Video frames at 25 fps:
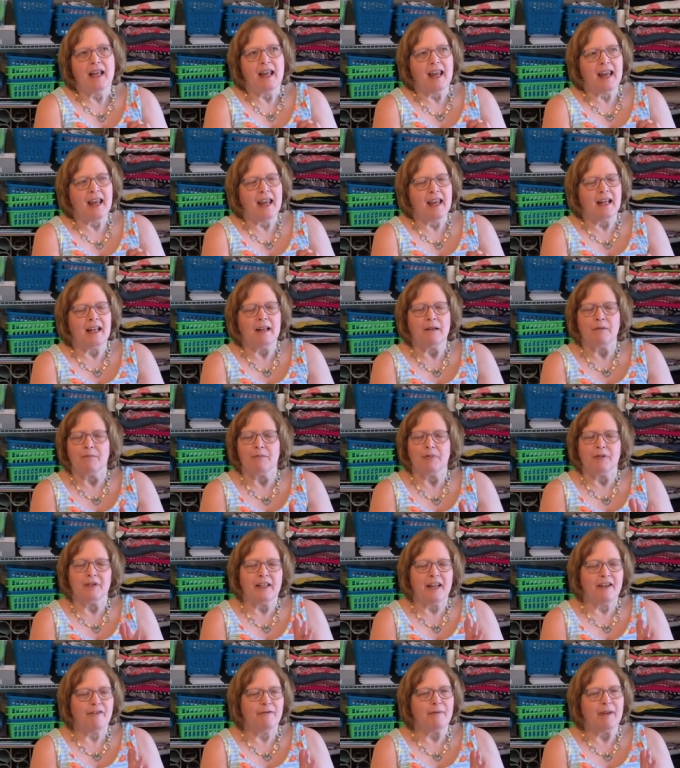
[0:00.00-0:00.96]
And
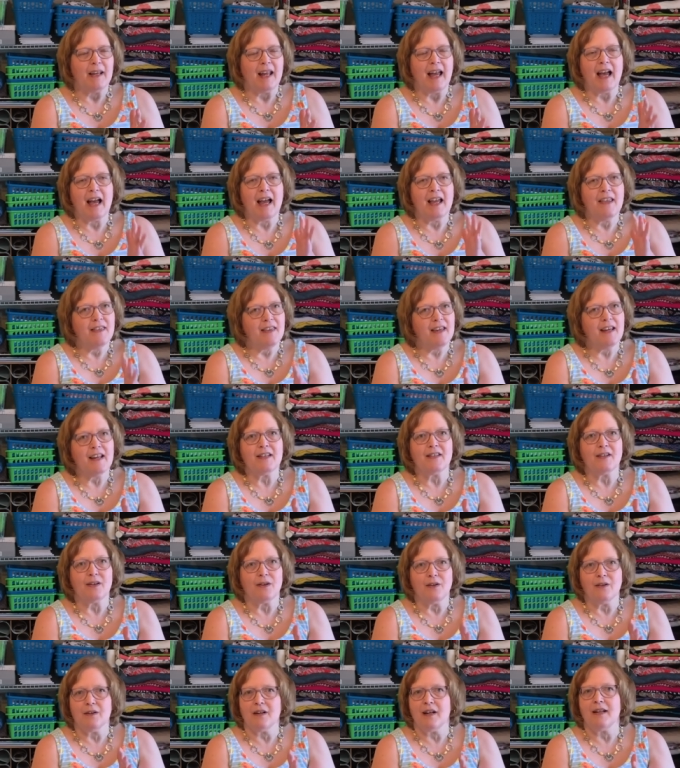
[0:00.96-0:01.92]
believe me, I think it's
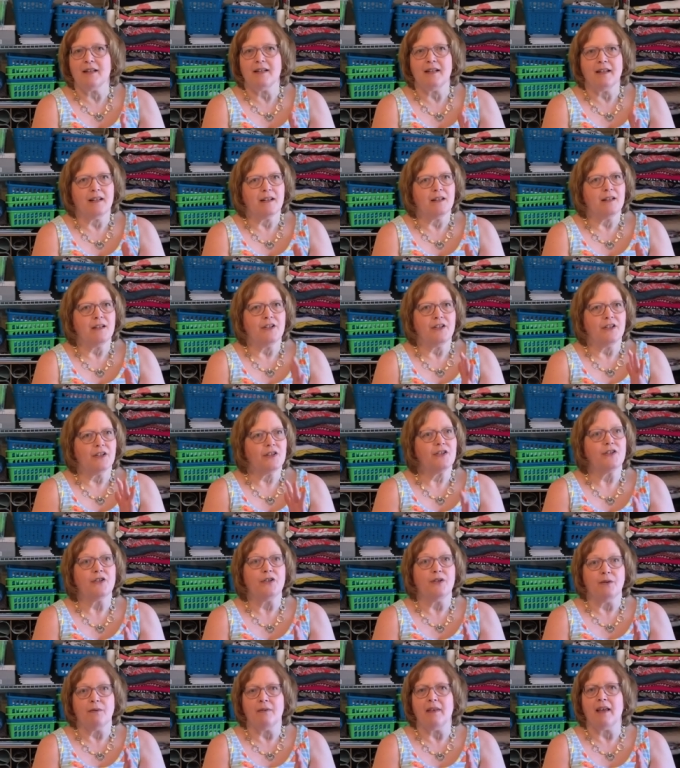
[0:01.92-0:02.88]
a good idea to
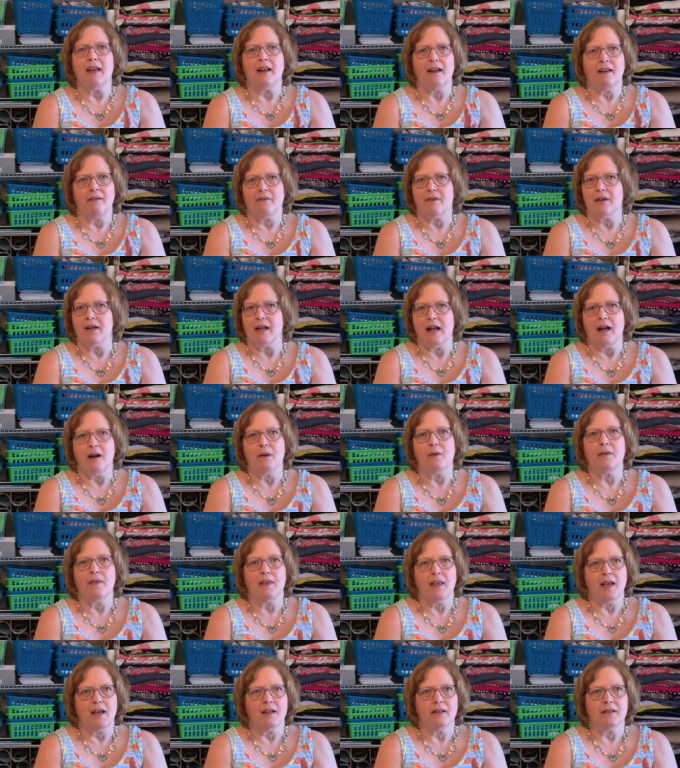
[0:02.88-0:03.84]
just do that every now
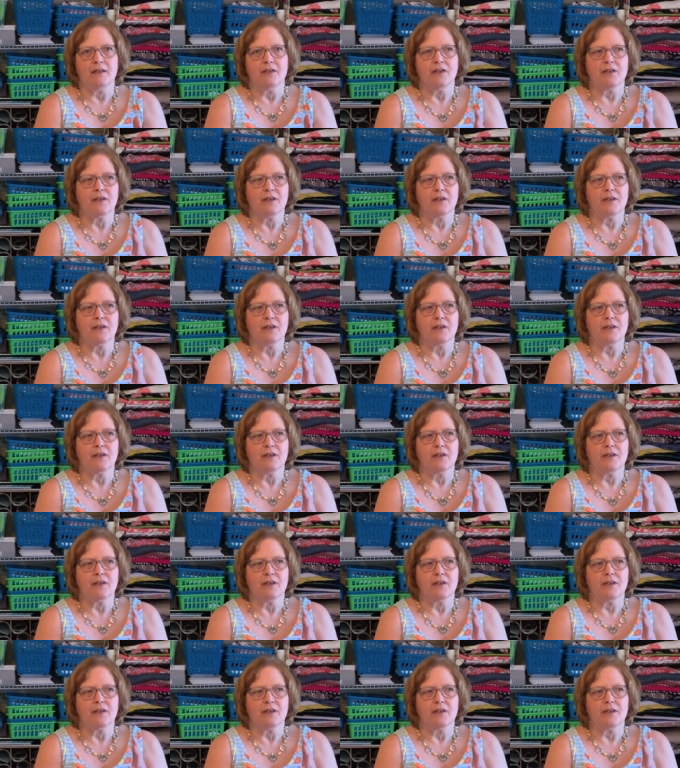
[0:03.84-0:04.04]
and then.